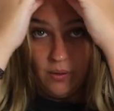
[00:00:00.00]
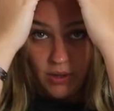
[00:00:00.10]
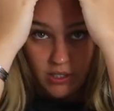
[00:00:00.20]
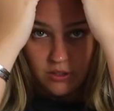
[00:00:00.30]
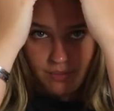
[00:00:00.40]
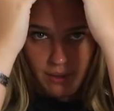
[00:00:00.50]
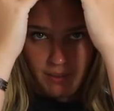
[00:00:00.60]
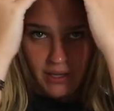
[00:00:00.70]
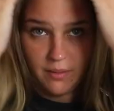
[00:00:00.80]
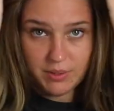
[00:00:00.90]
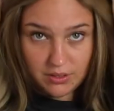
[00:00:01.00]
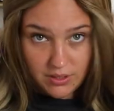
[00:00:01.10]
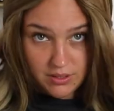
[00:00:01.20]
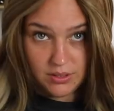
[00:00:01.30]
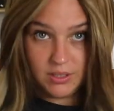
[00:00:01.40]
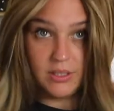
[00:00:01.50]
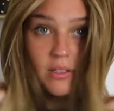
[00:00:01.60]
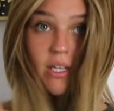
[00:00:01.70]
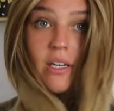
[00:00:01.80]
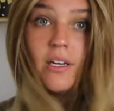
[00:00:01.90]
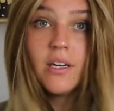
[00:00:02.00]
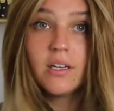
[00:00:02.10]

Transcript: I want to do my makeup and see like